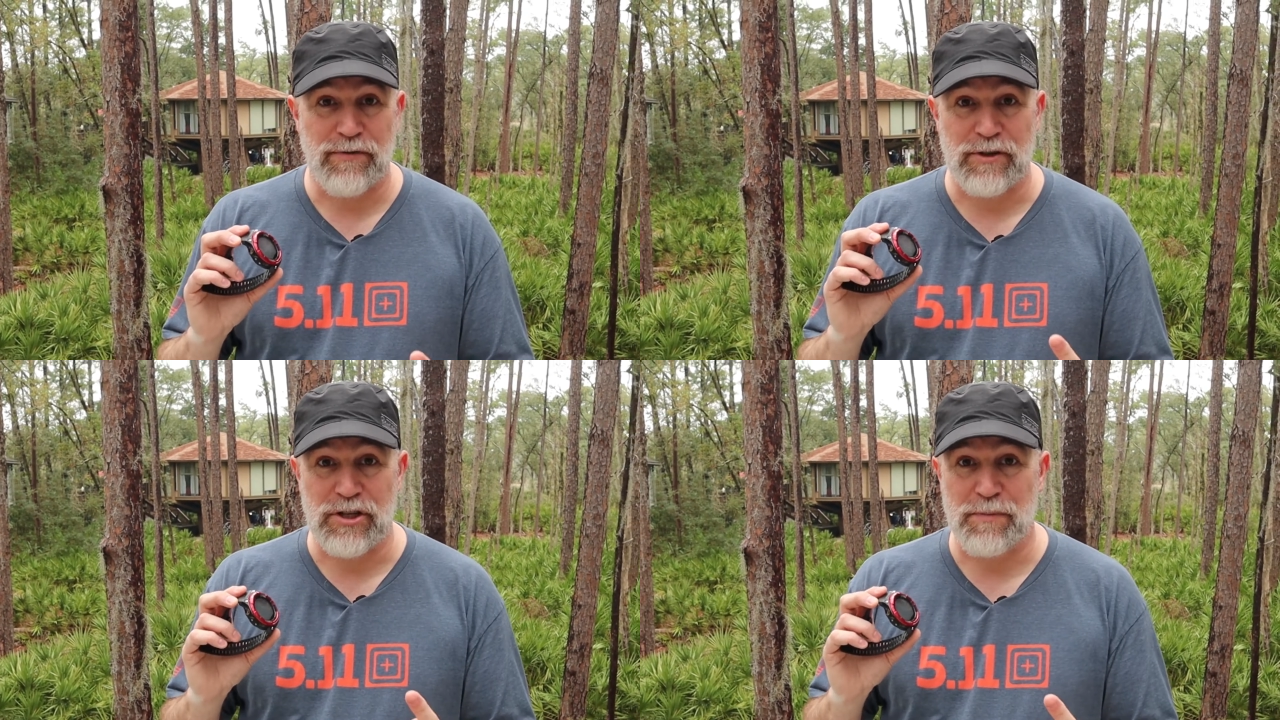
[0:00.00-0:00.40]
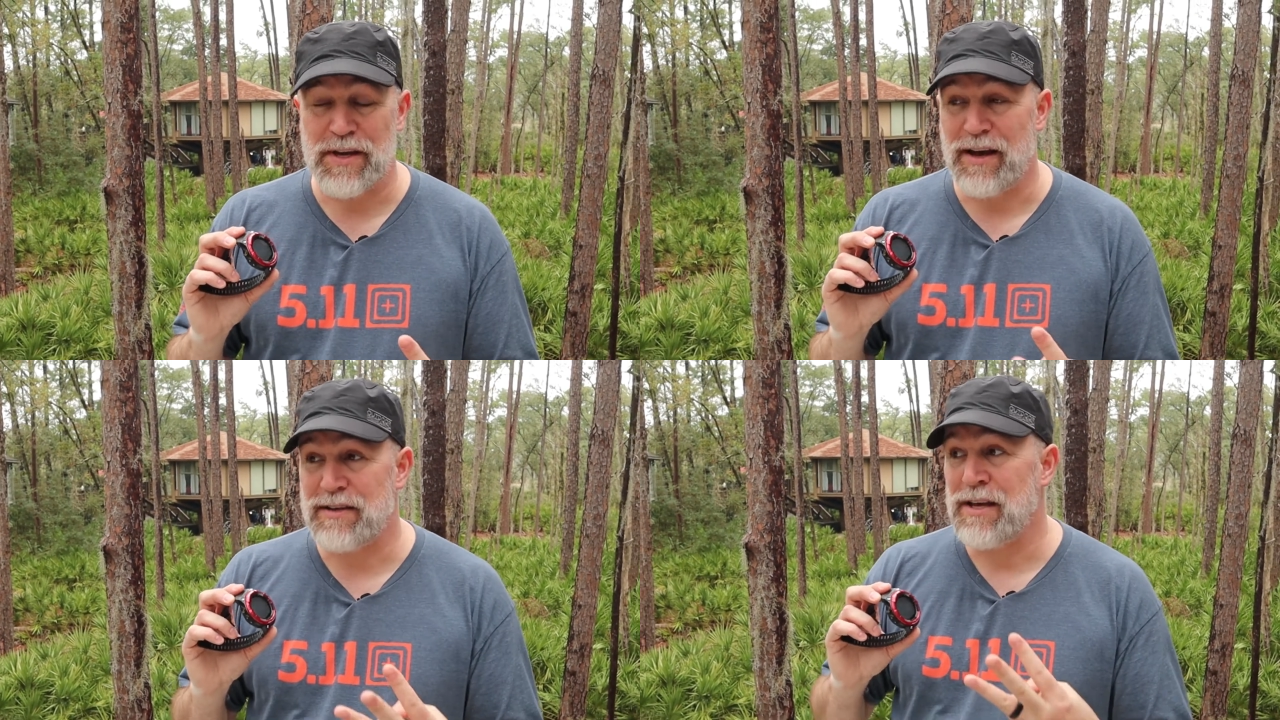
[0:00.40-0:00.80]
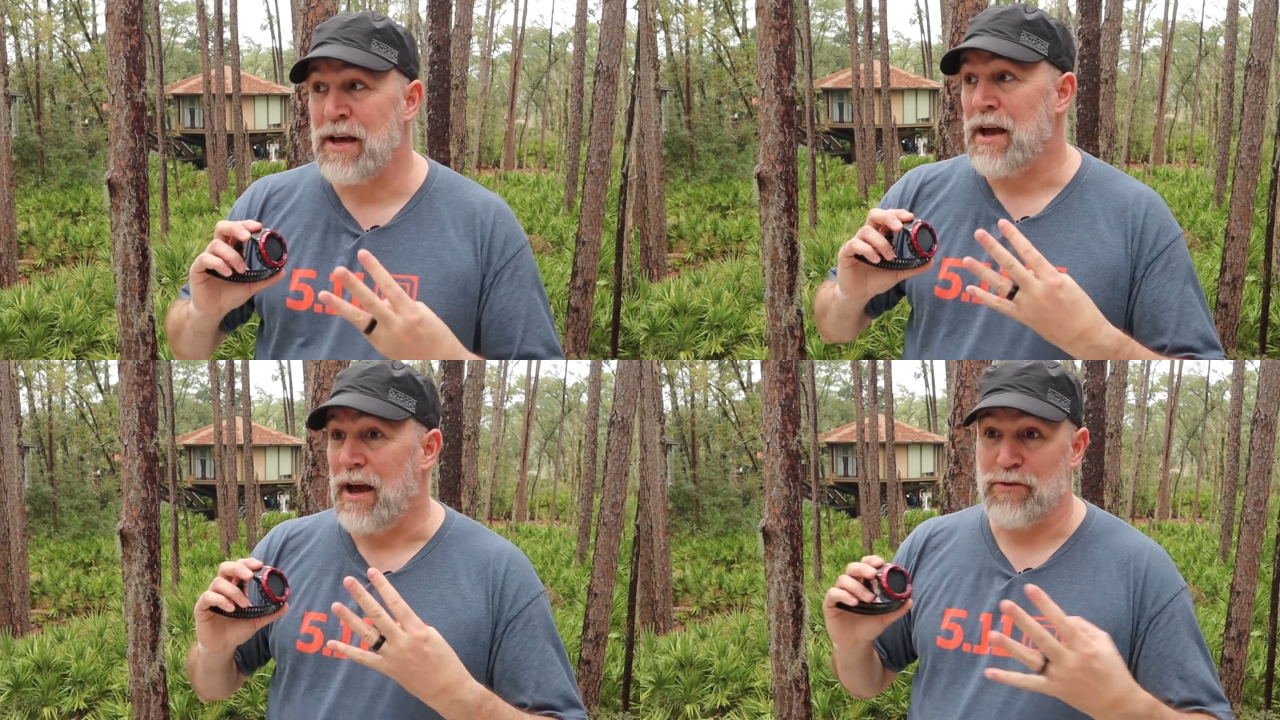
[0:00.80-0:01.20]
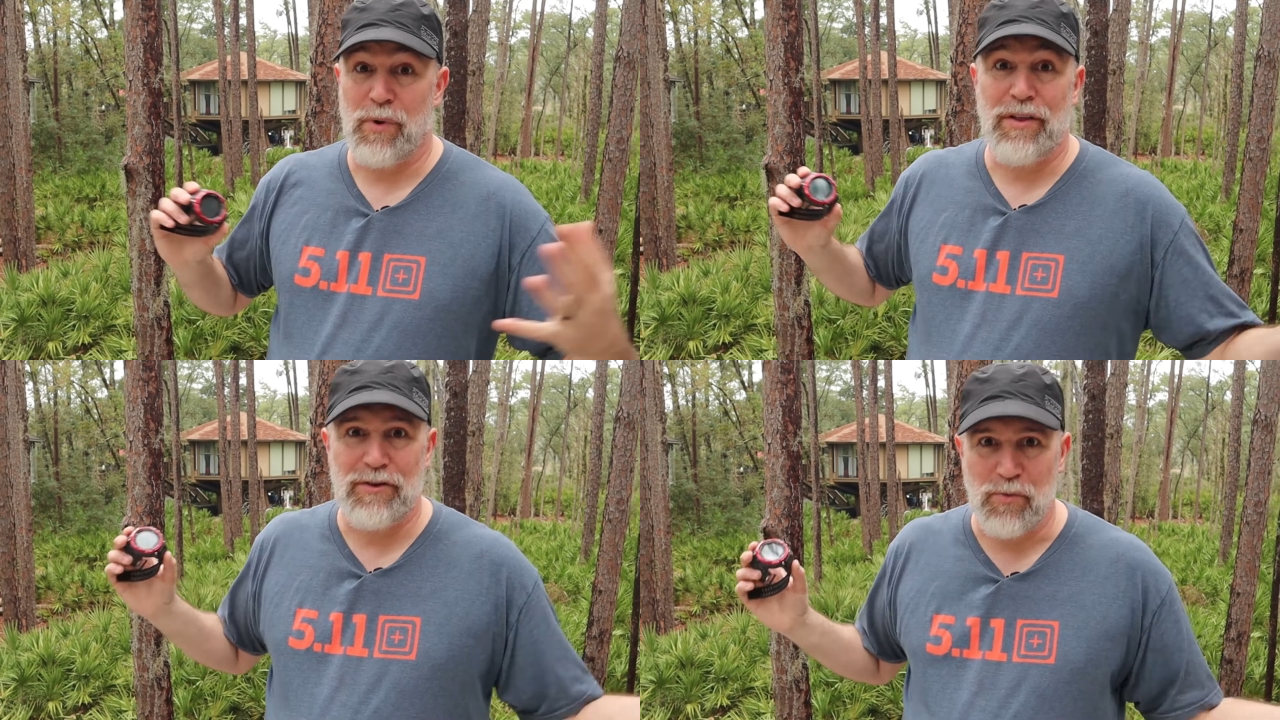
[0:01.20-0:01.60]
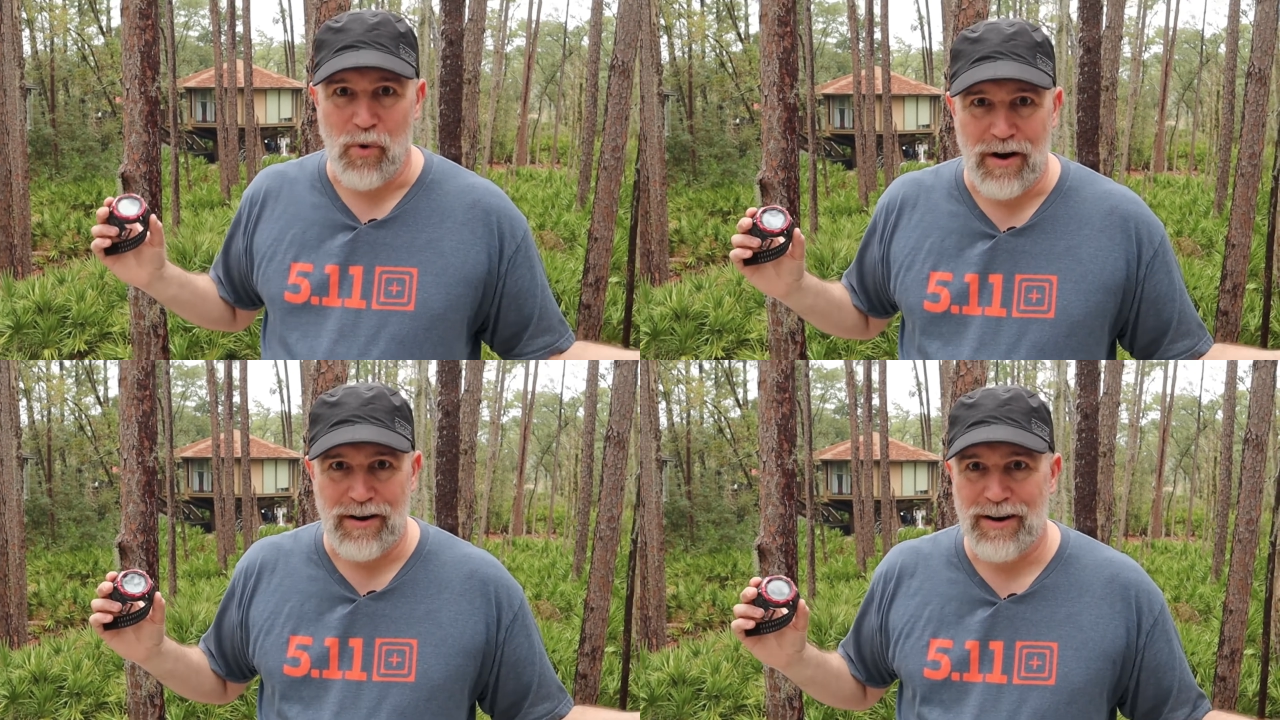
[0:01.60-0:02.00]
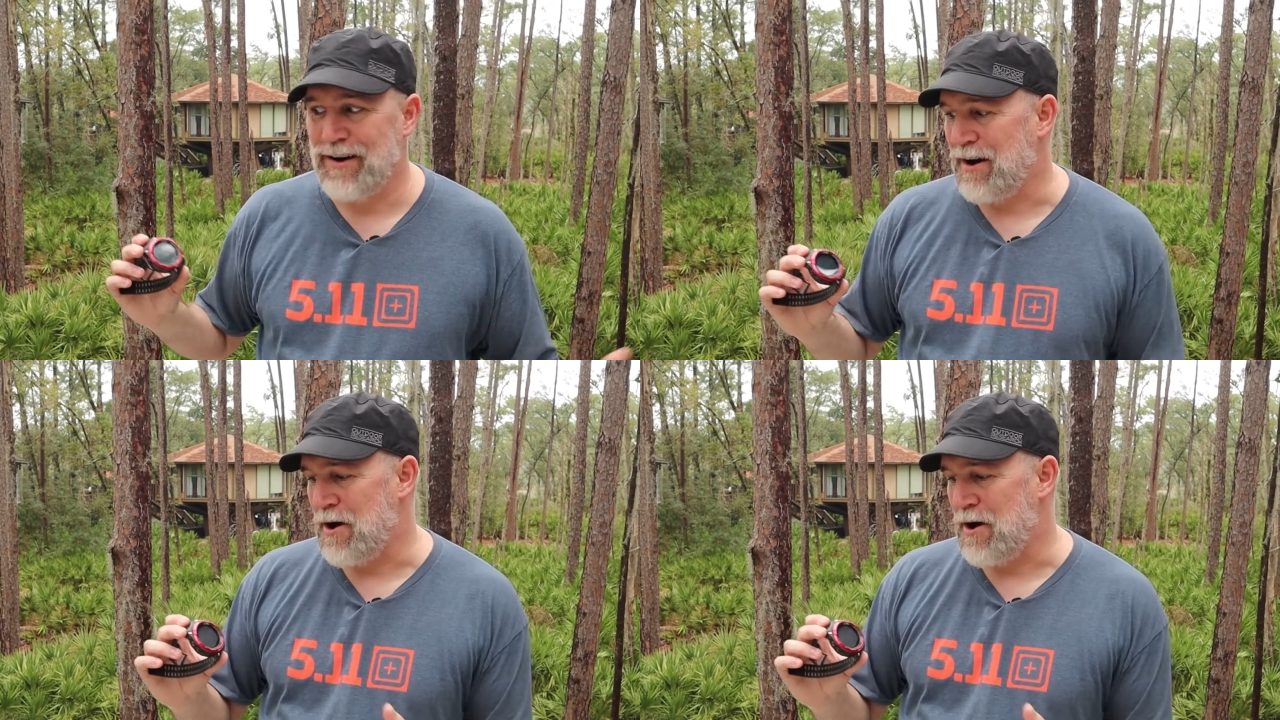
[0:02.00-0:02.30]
for GPS, as well as water,